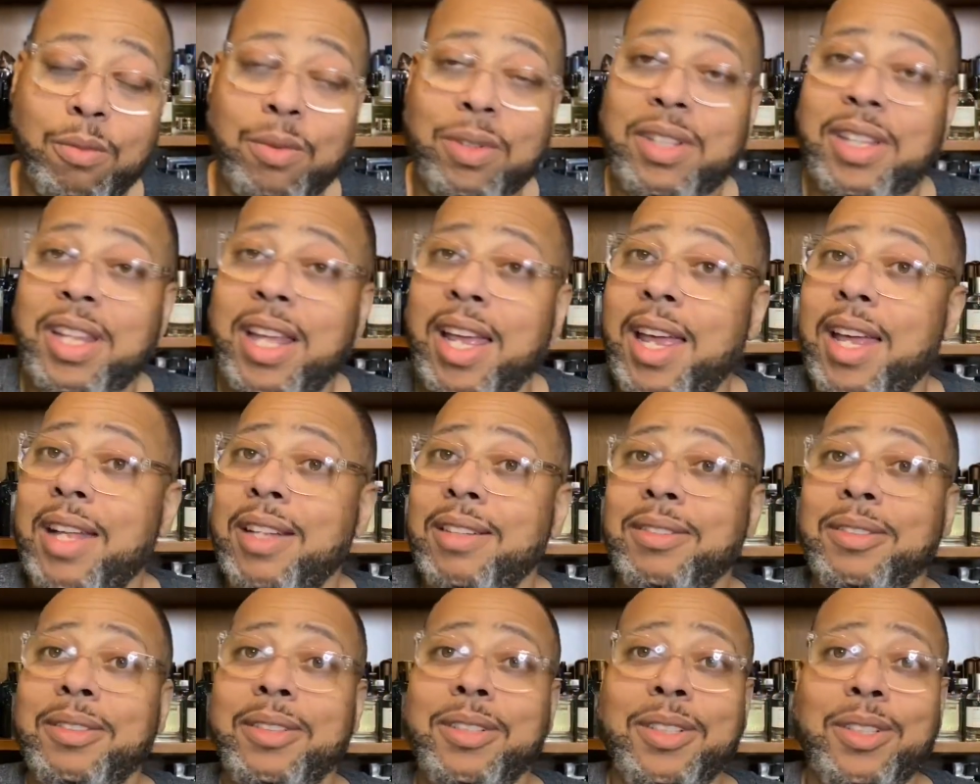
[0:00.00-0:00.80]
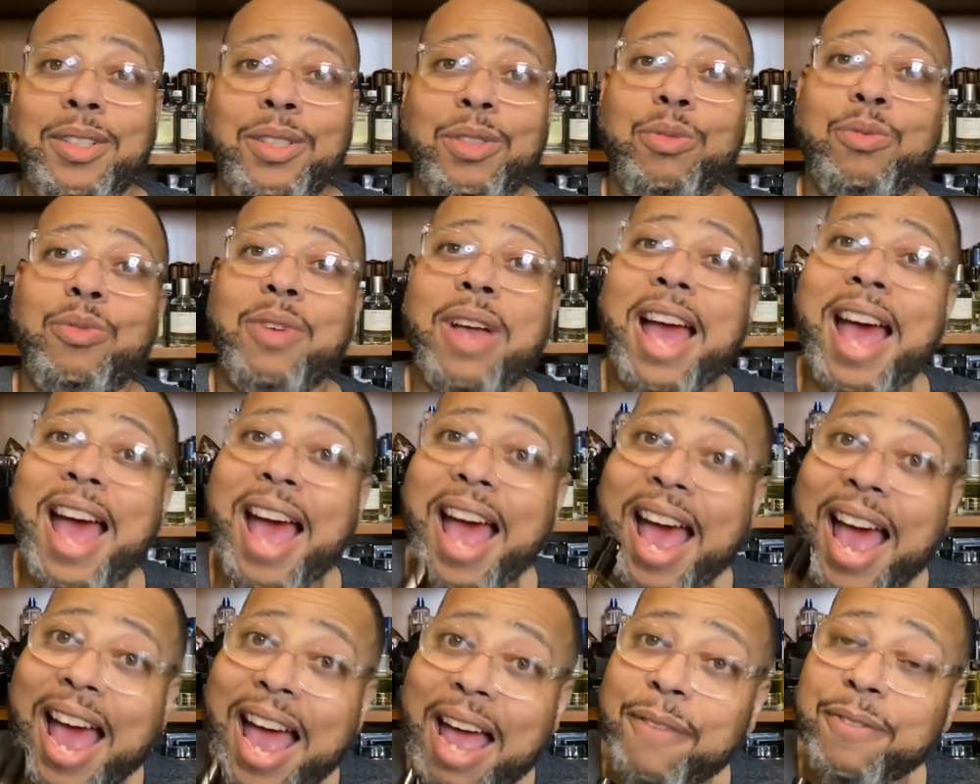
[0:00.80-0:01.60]
with that. You
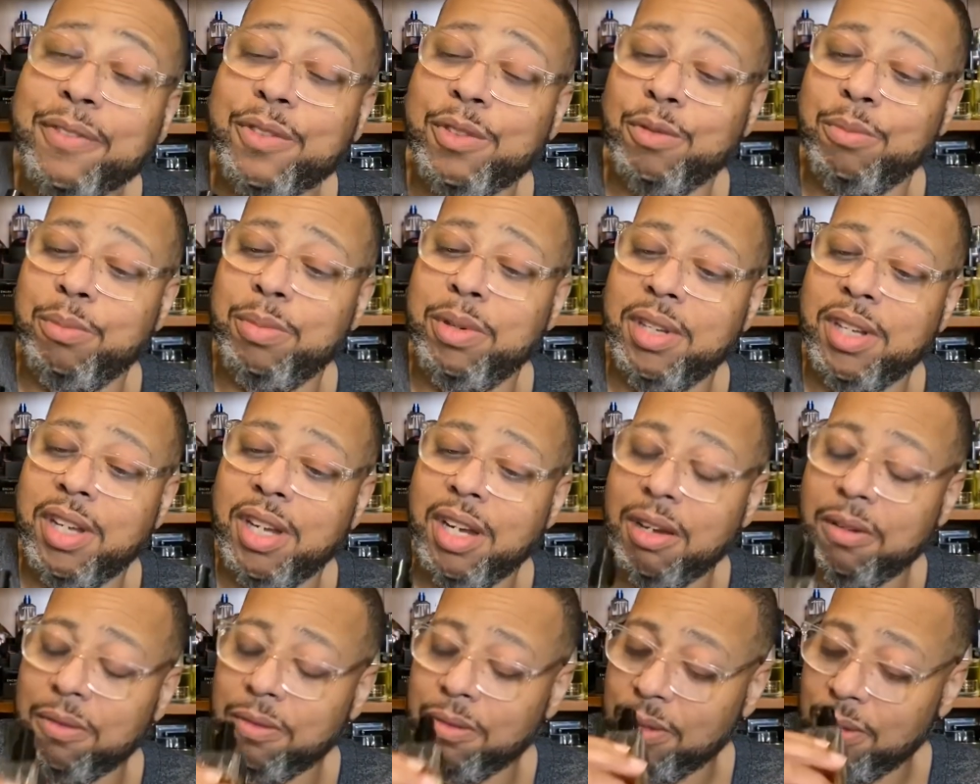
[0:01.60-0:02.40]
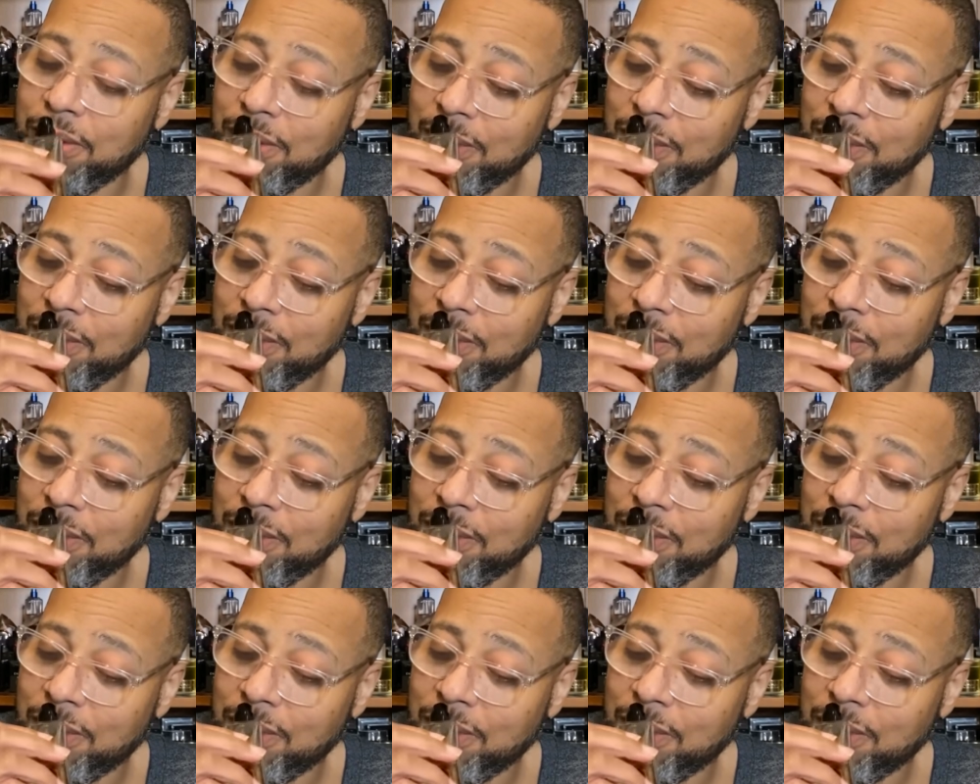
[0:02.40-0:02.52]
have to be careful.